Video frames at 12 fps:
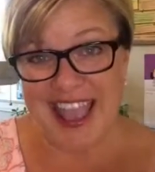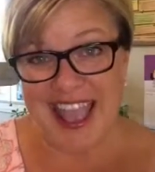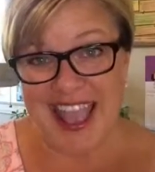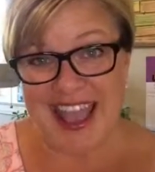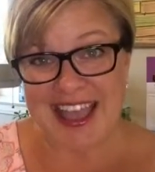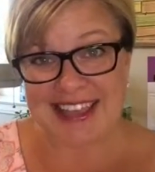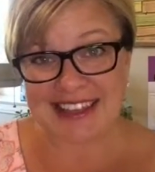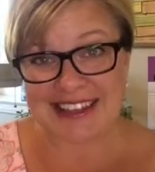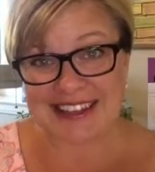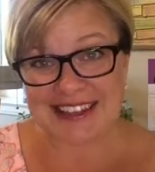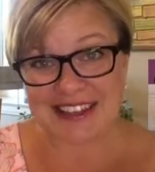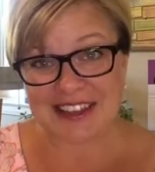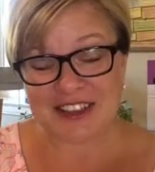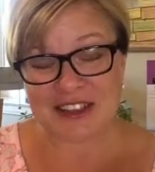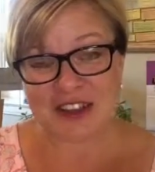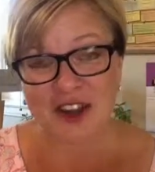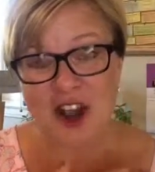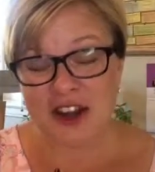and
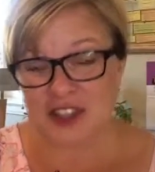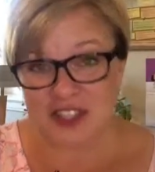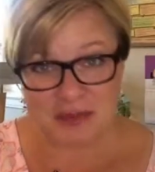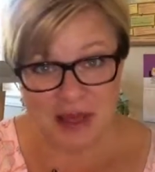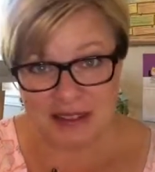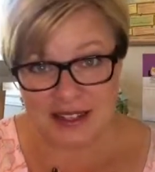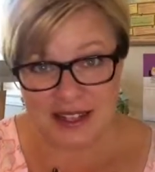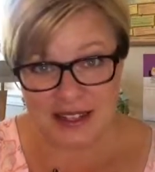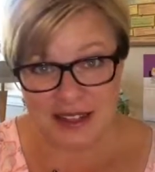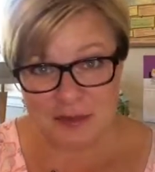your heart just melted?